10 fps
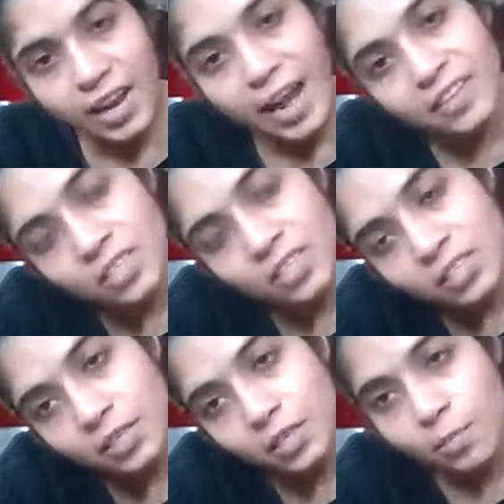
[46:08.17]

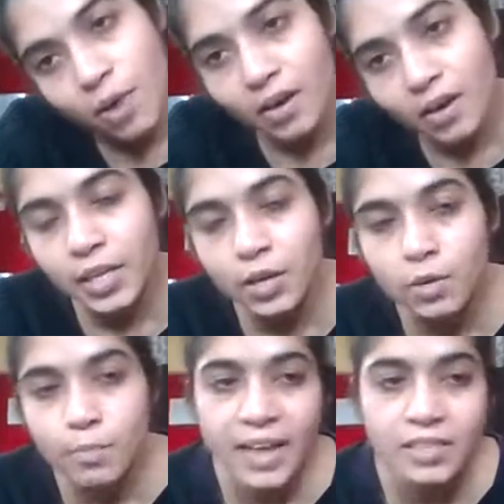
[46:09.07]
adjusting your body, your
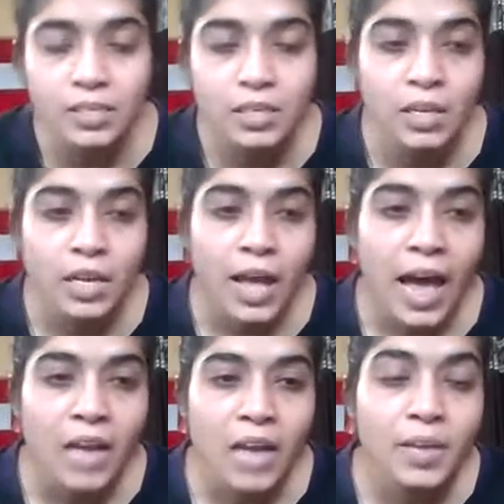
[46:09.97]
mat,
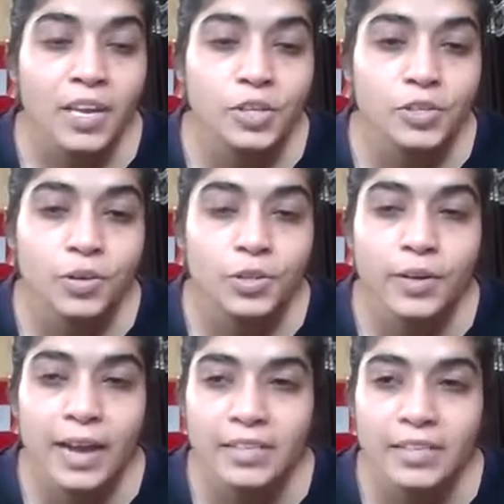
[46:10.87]
and making sure
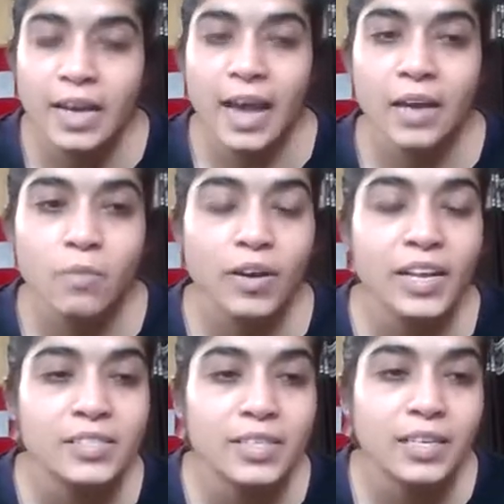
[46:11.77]
your entire body
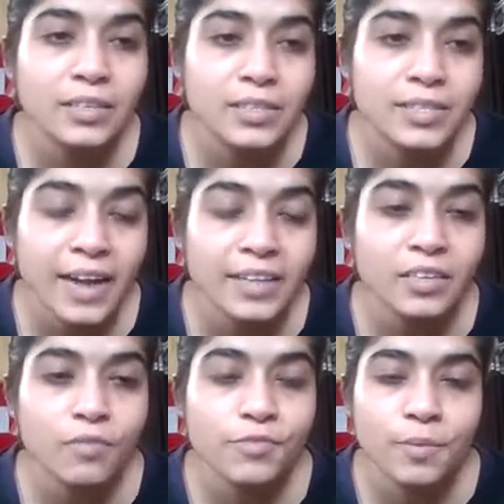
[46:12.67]
is in the
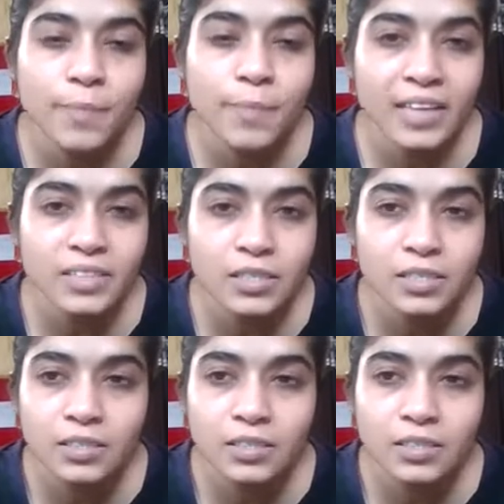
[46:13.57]
center of your mat.